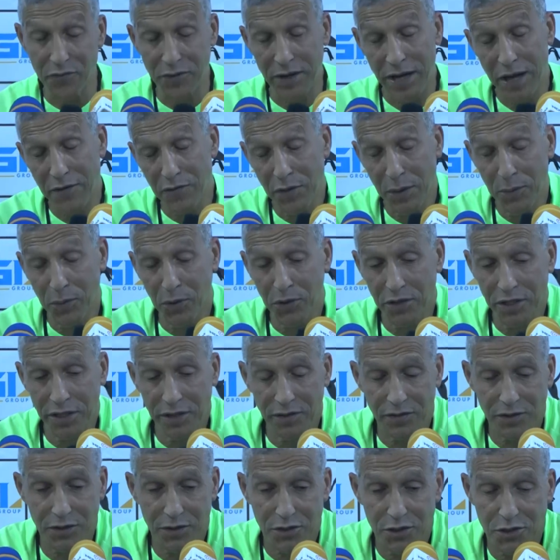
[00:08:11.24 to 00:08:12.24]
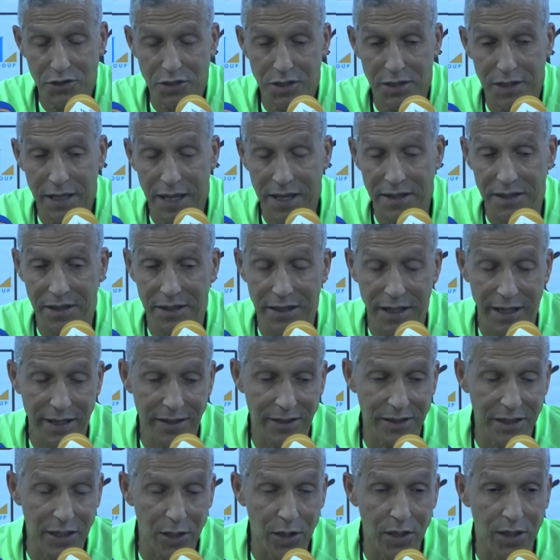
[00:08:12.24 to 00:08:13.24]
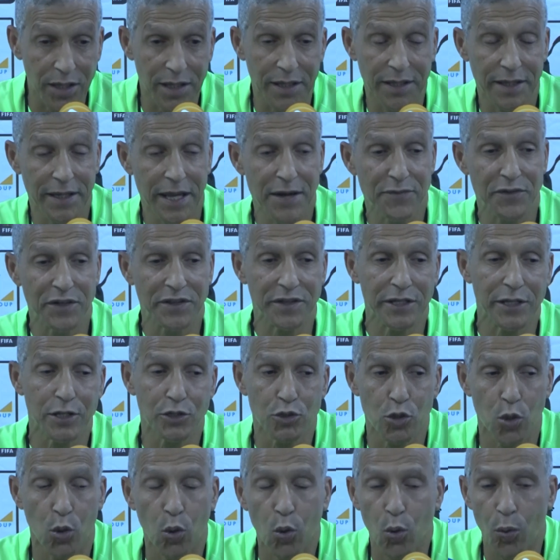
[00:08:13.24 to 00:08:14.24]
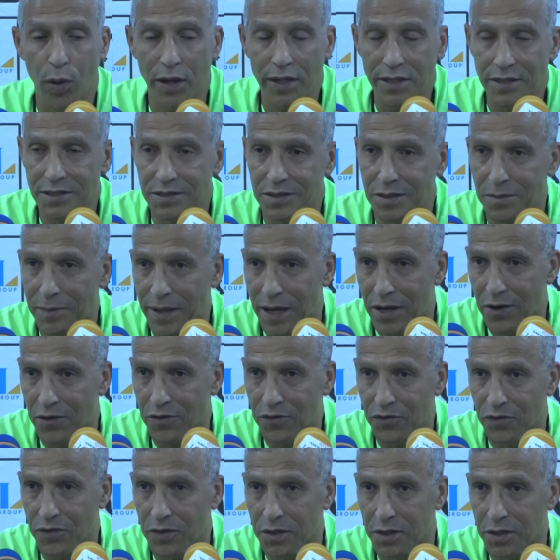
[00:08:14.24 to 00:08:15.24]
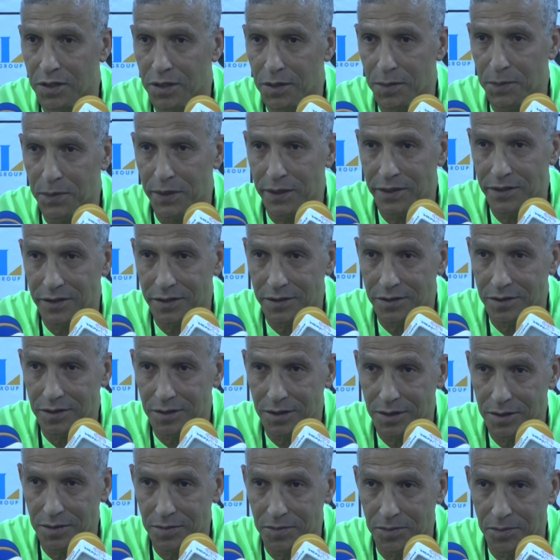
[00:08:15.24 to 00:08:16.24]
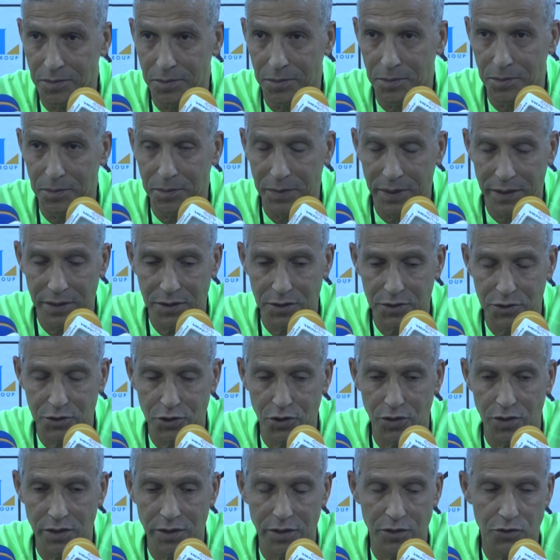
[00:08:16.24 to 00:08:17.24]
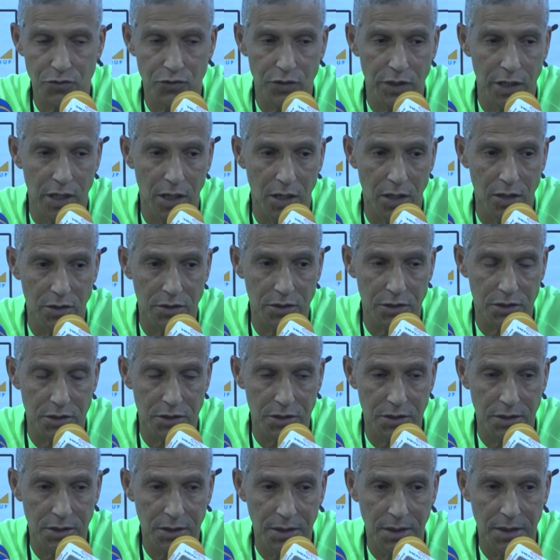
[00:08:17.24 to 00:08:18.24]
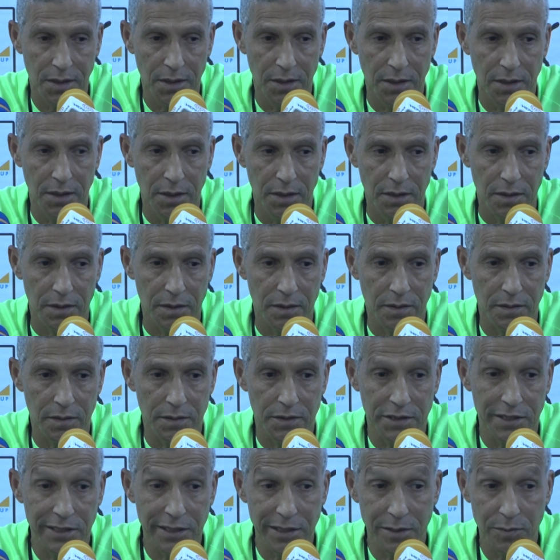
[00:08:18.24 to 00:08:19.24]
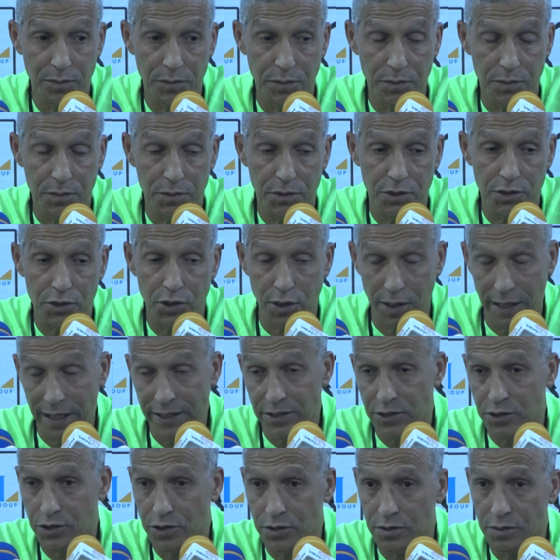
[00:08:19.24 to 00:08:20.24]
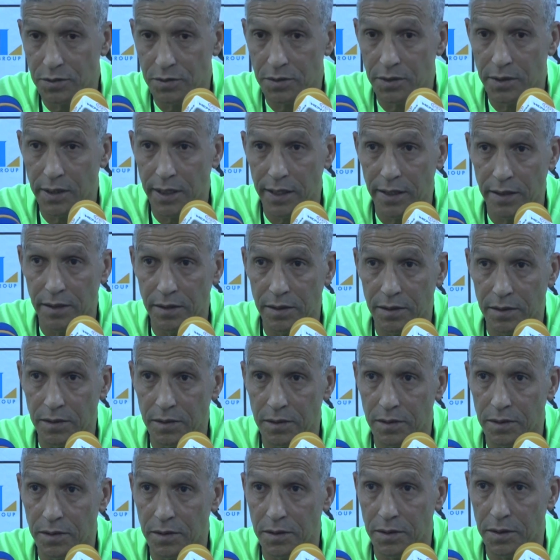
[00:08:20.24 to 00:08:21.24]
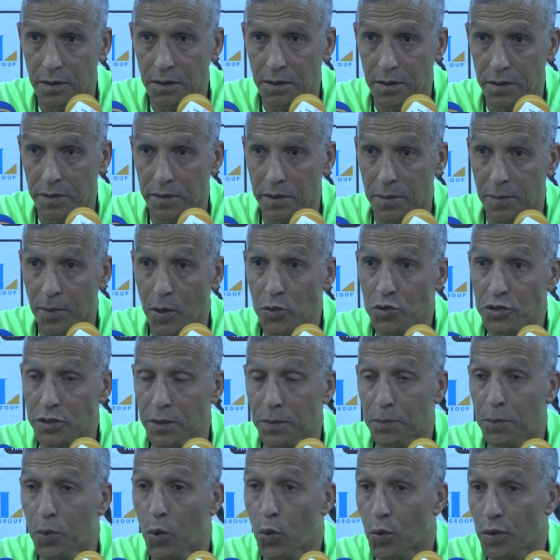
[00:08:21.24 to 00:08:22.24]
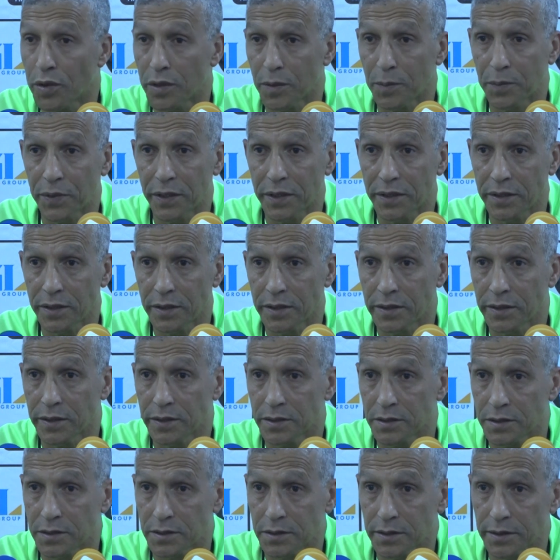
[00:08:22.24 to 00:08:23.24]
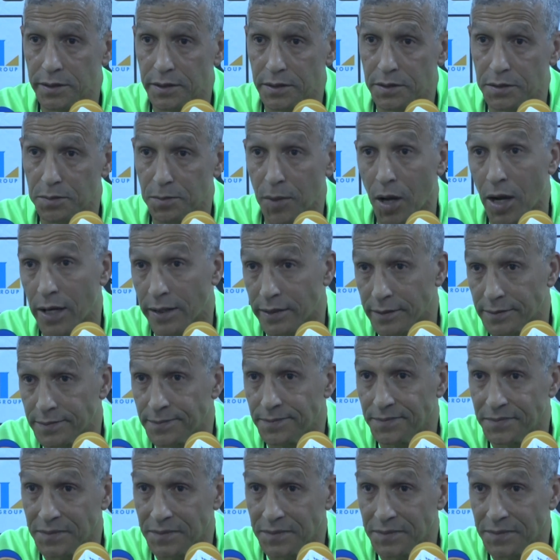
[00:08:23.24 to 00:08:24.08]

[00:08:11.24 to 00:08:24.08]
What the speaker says: Everybody that, and again, everything is always a matter of opinion, but certainly as regards team selection, then the most important opinion is mine.